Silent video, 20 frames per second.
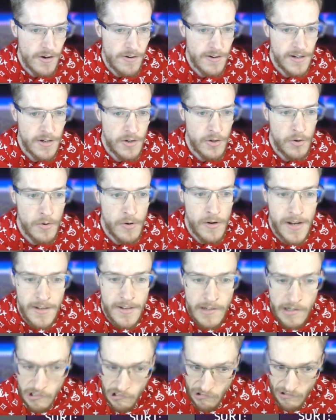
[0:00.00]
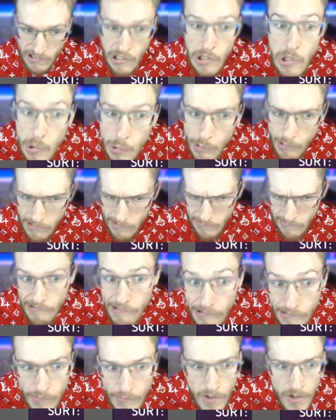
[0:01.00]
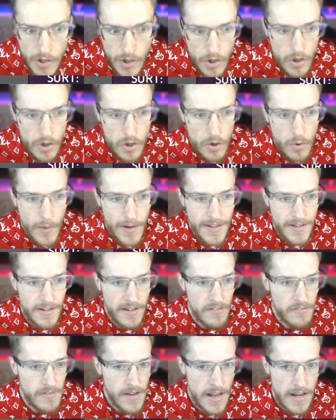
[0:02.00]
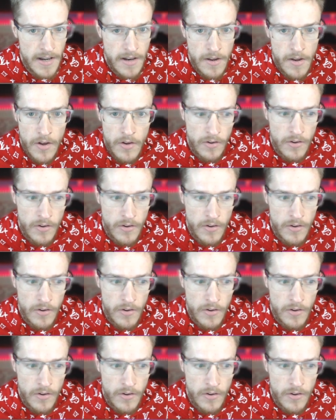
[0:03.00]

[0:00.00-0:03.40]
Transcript: who are in the event.